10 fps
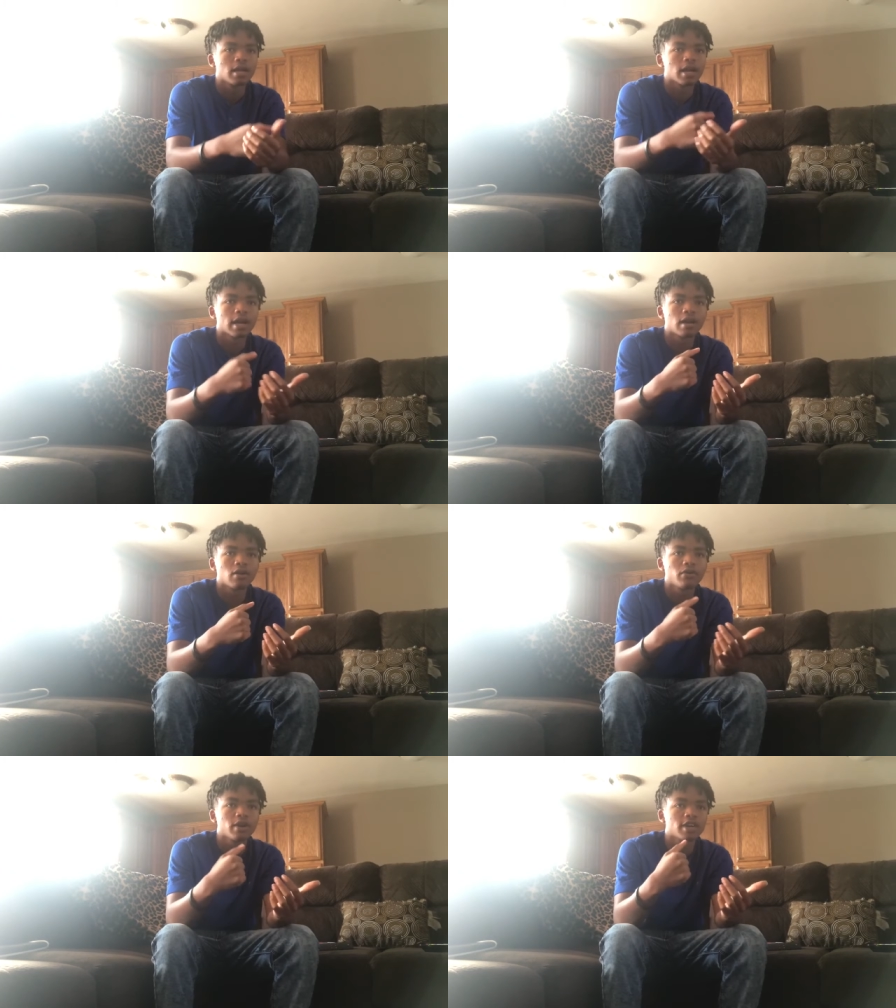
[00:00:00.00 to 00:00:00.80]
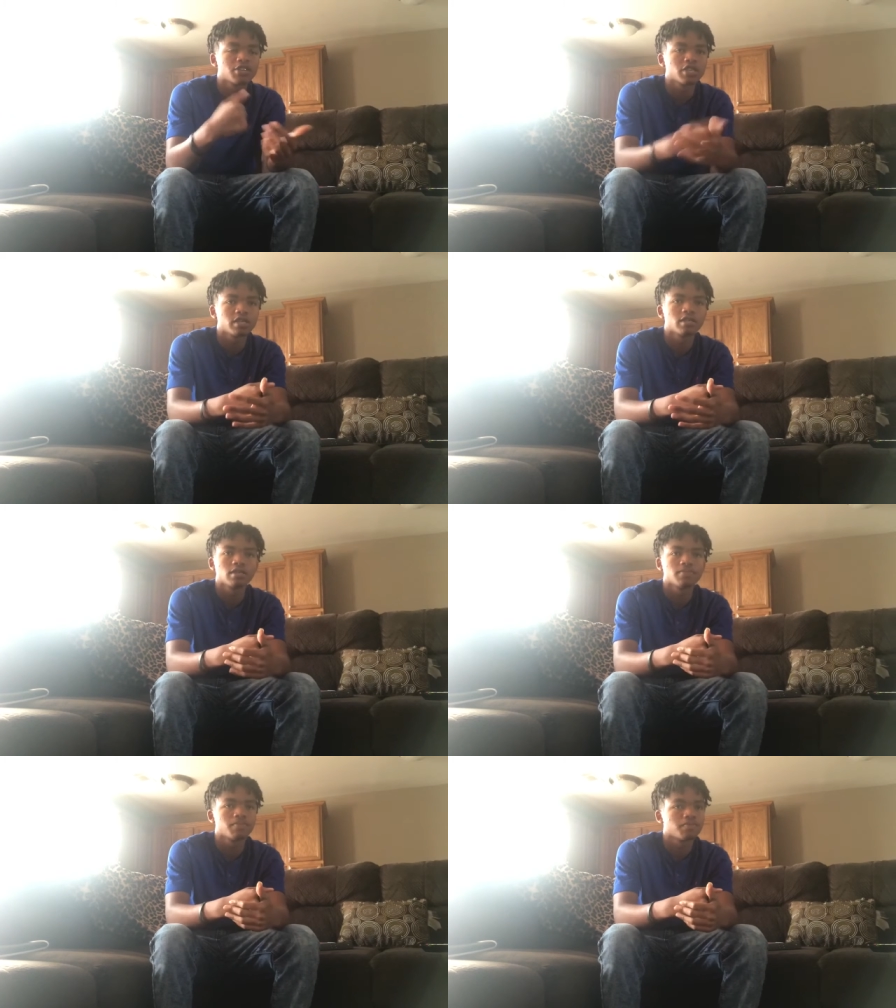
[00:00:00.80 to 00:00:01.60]
I got a whole lot of shit.
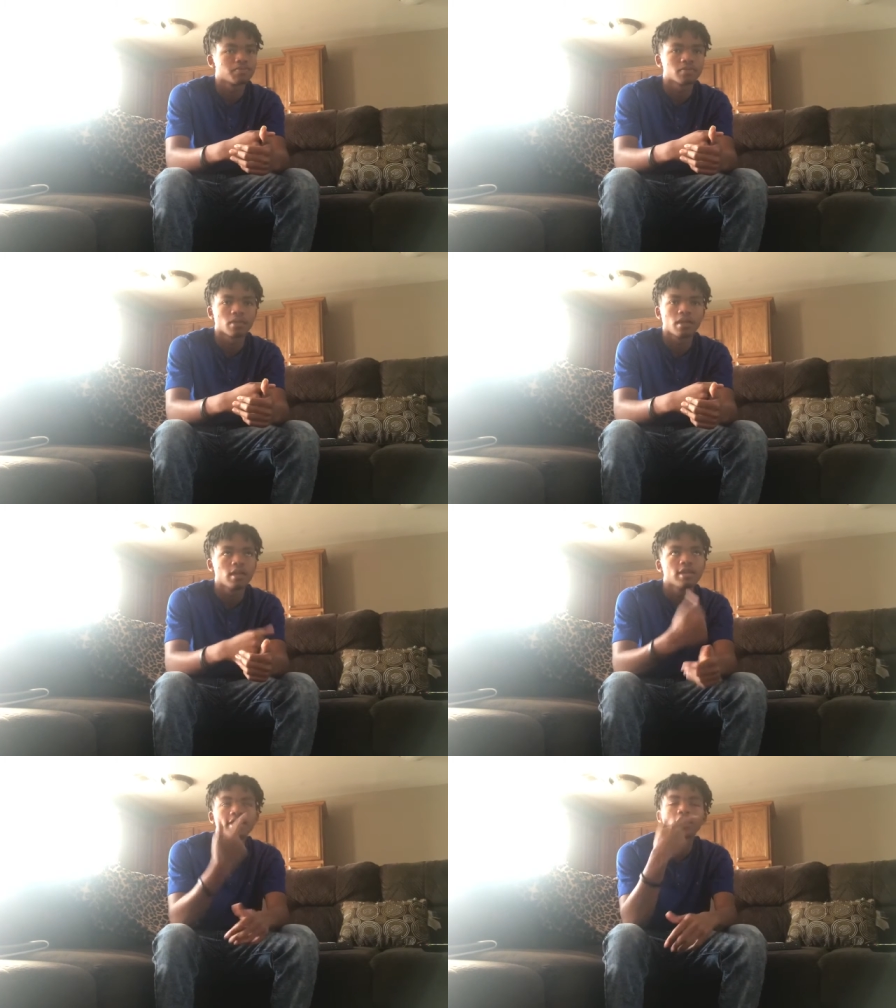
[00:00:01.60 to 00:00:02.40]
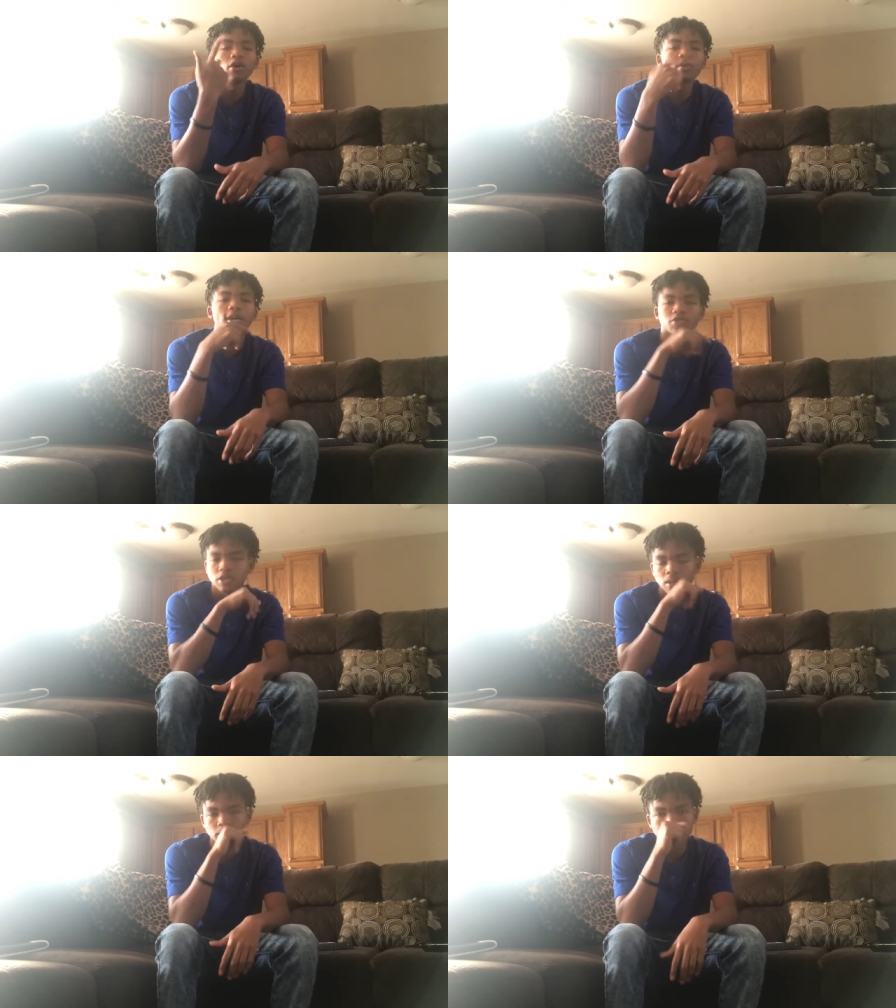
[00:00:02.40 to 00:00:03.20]
It's a whole lot of
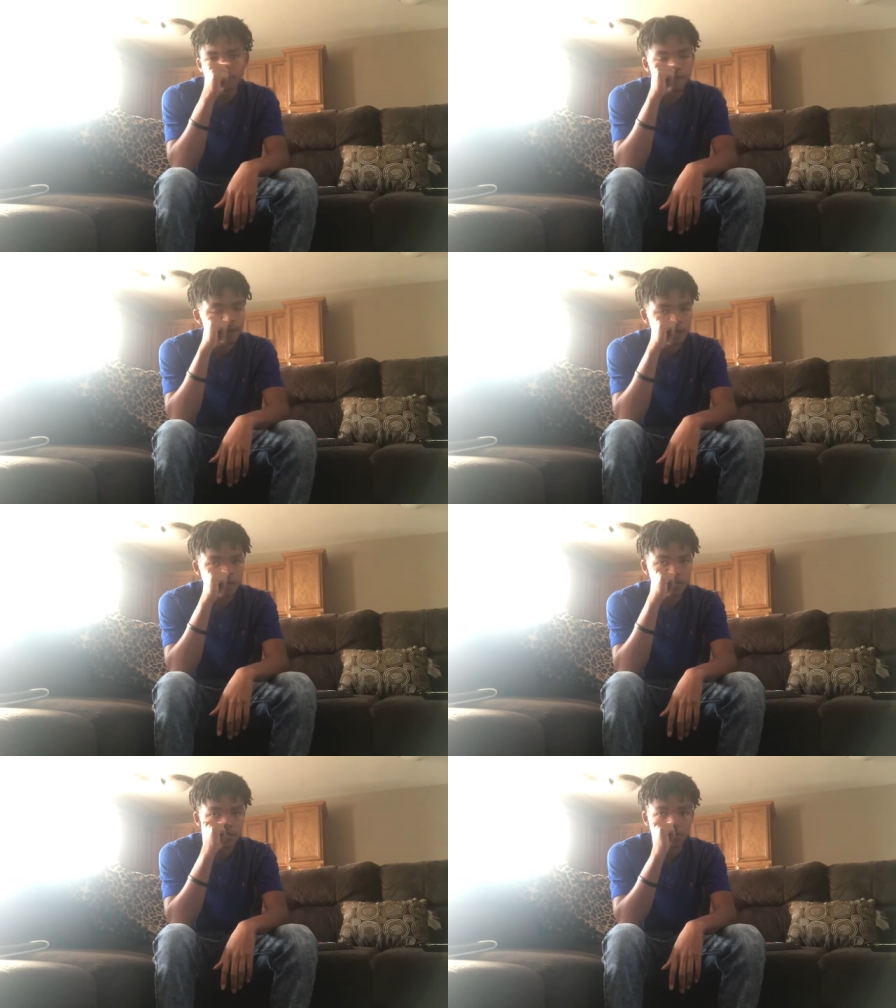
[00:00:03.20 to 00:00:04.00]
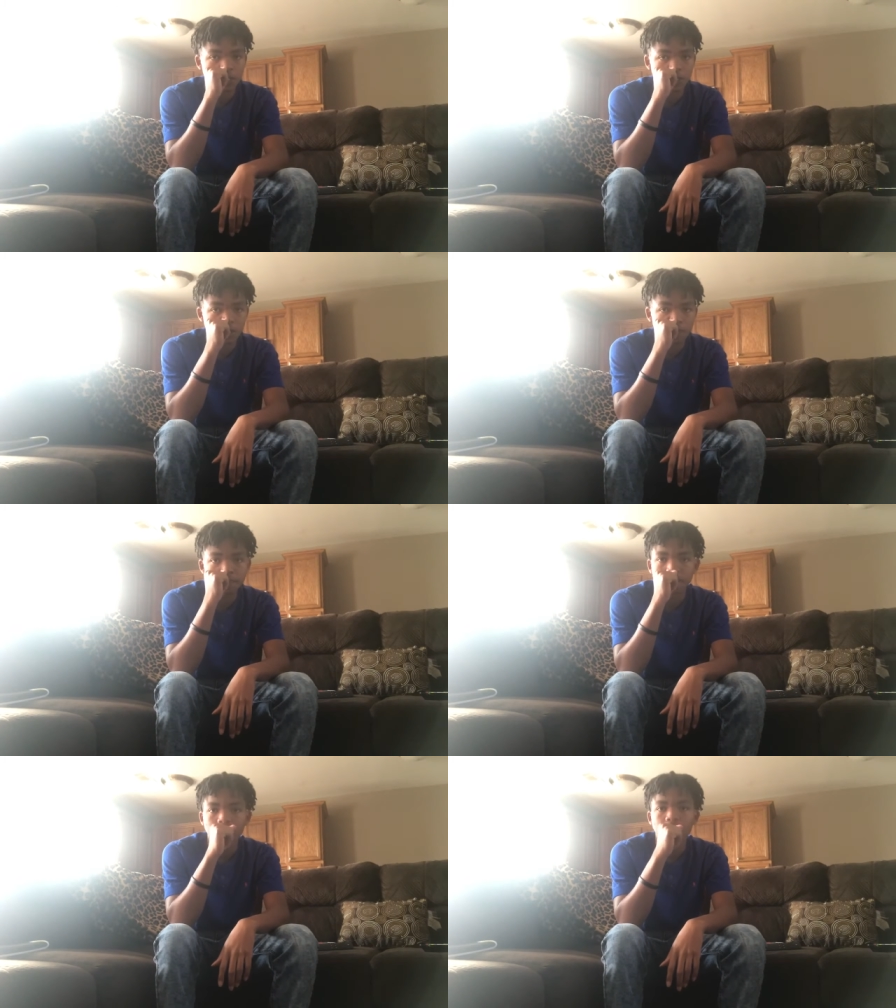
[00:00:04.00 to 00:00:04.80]
shit I'm gonna be doing for y'all. So shit,
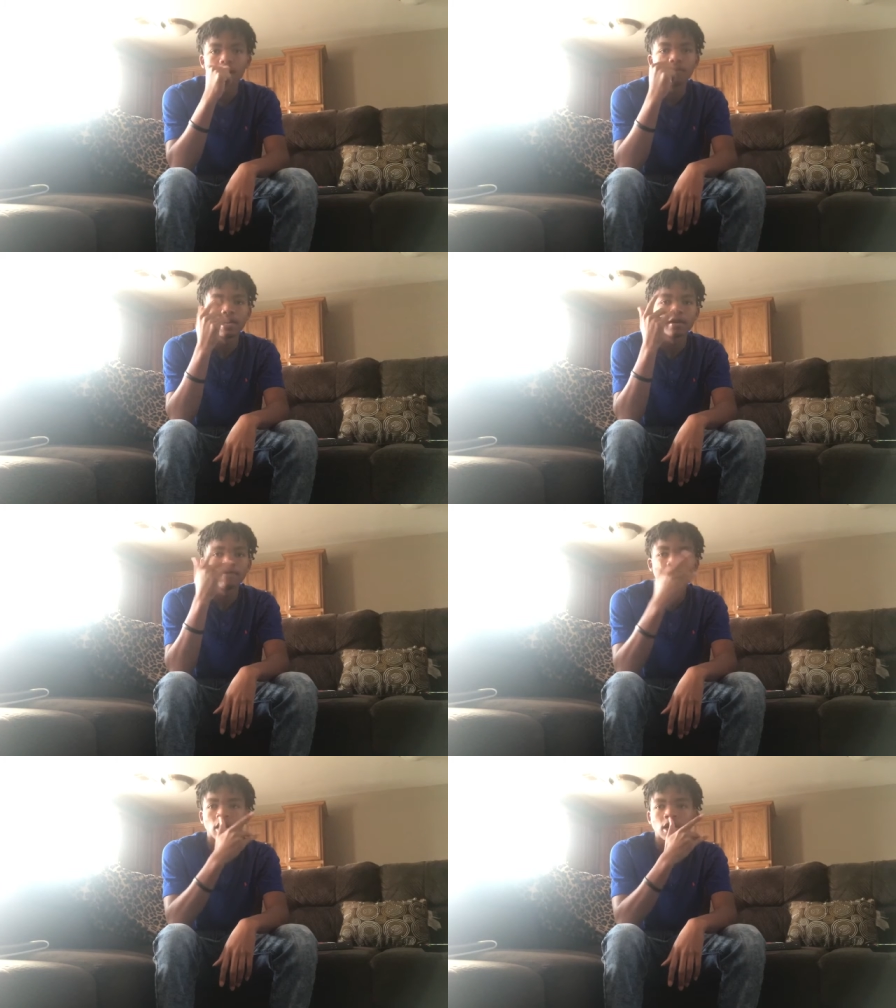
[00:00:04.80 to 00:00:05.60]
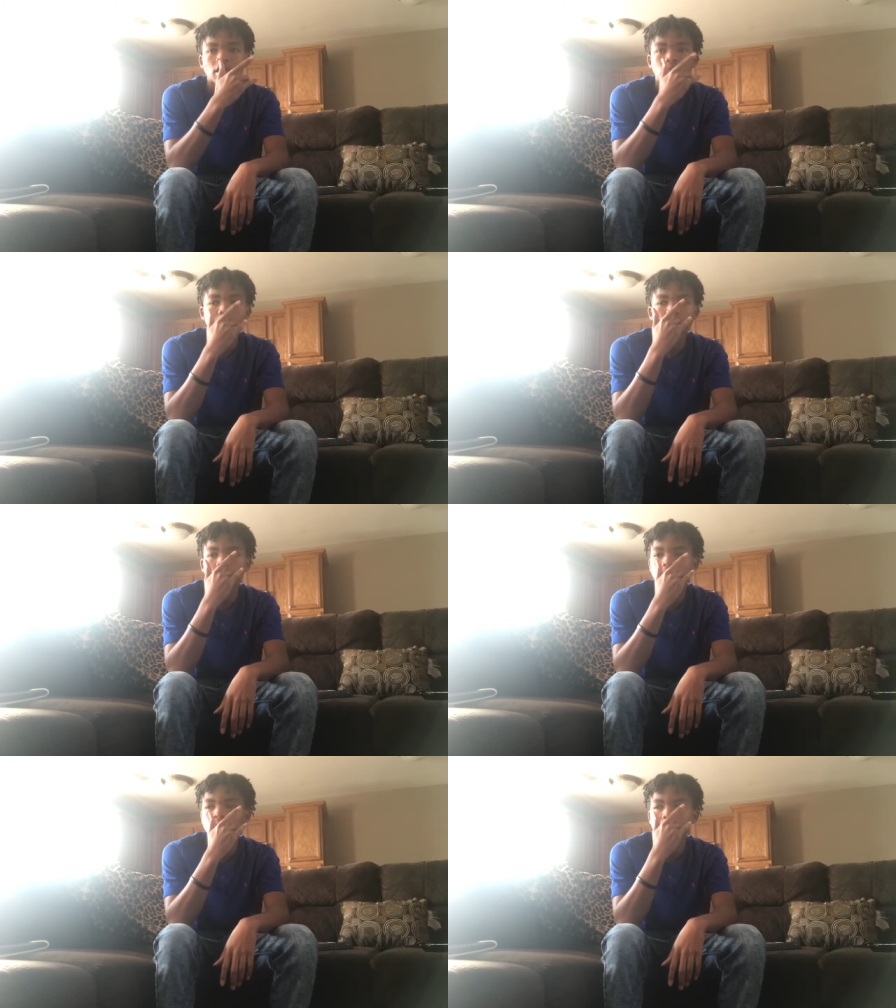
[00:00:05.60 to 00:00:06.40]
I'm gonna have vlogs,
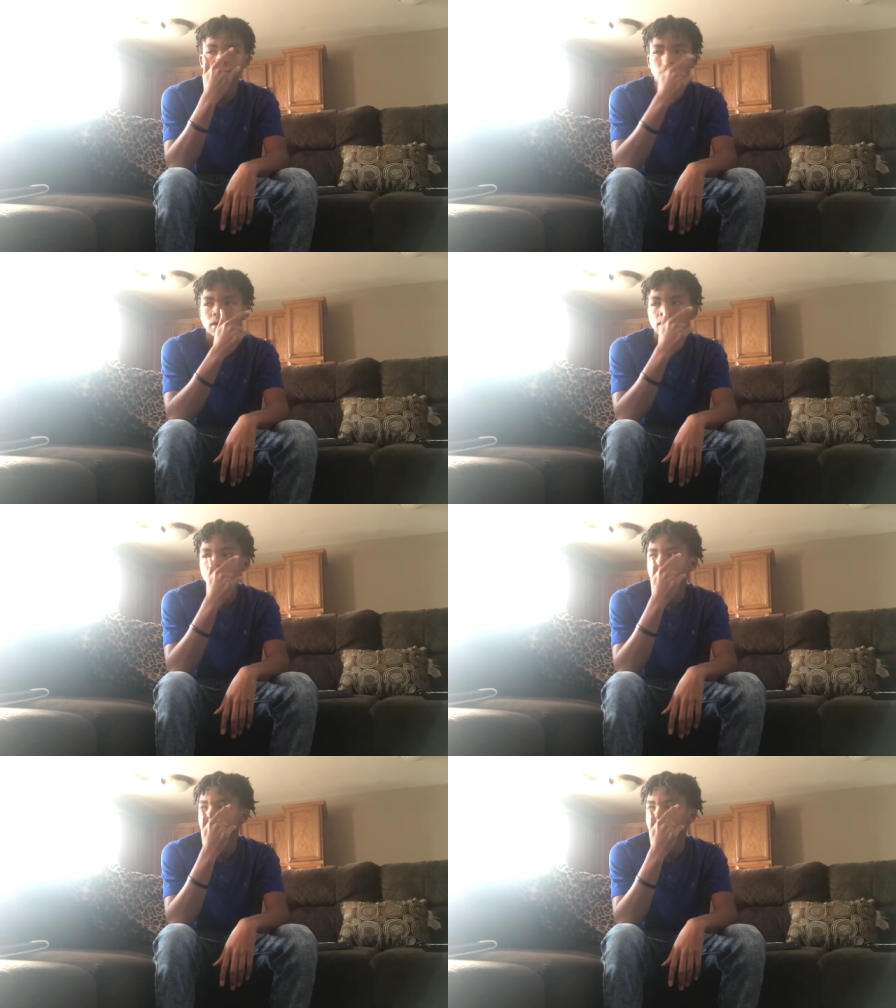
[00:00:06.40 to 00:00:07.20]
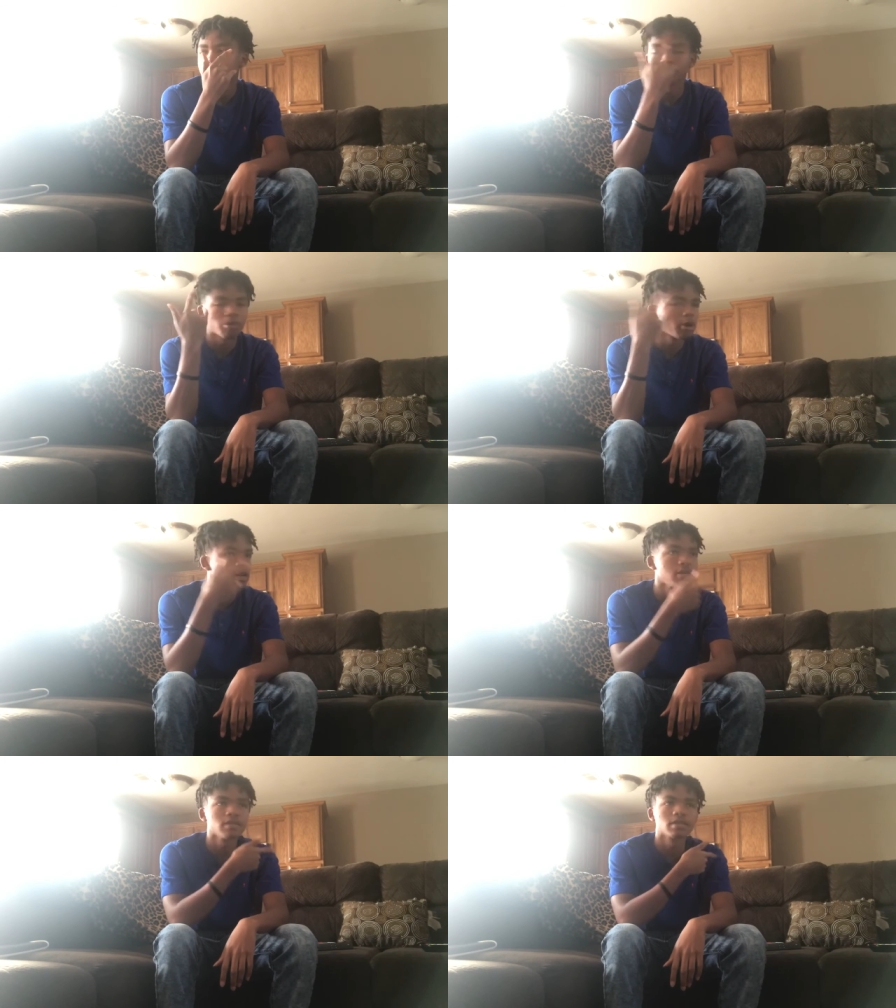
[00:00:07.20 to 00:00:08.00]
shit
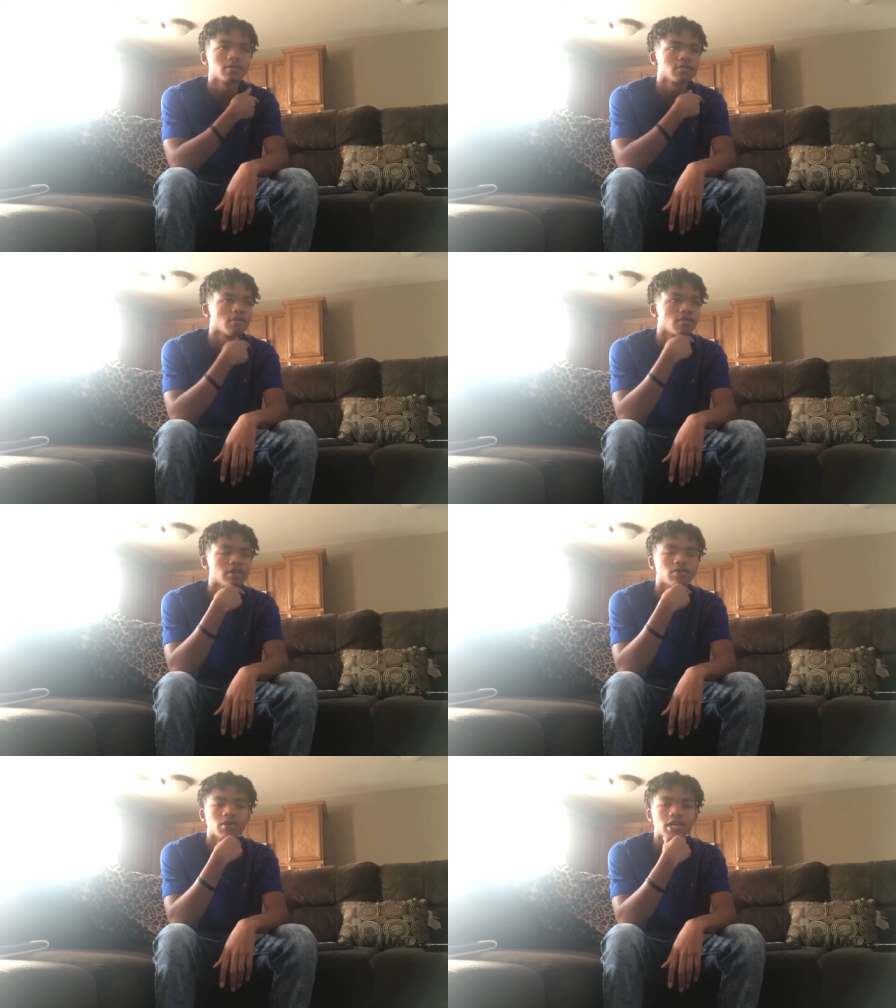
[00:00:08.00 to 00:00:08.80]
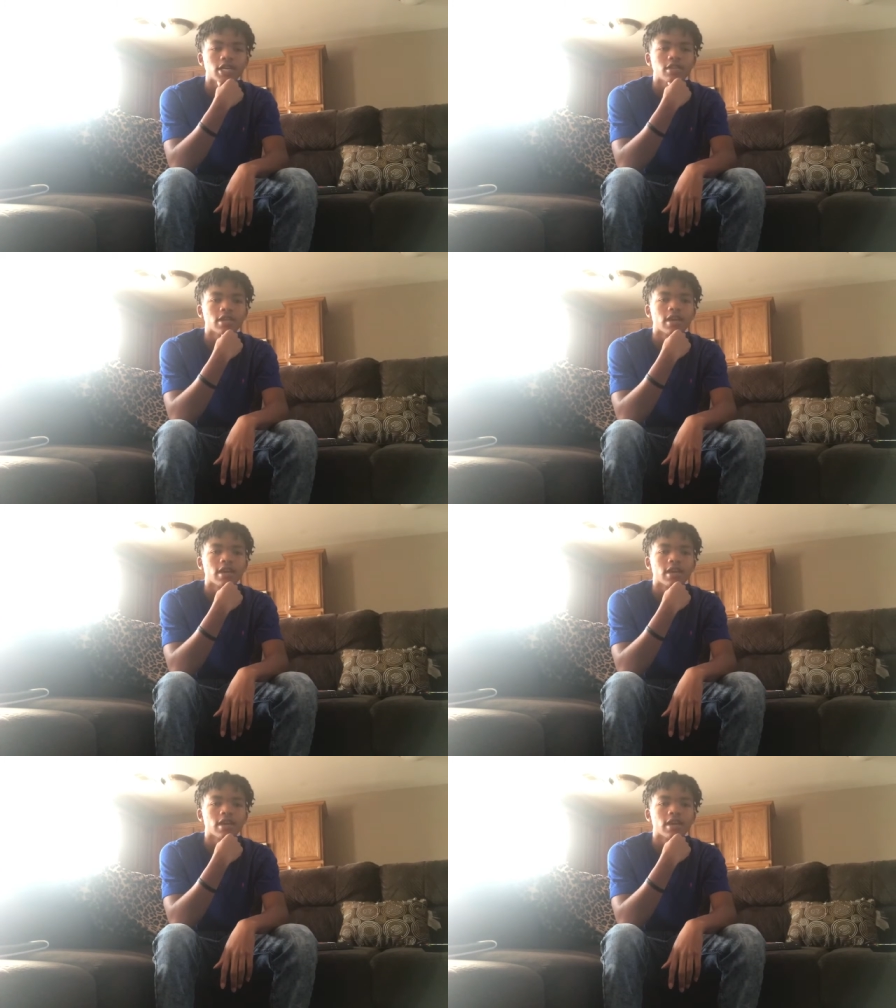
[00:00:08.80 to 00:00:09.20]
pranks, fucking what else?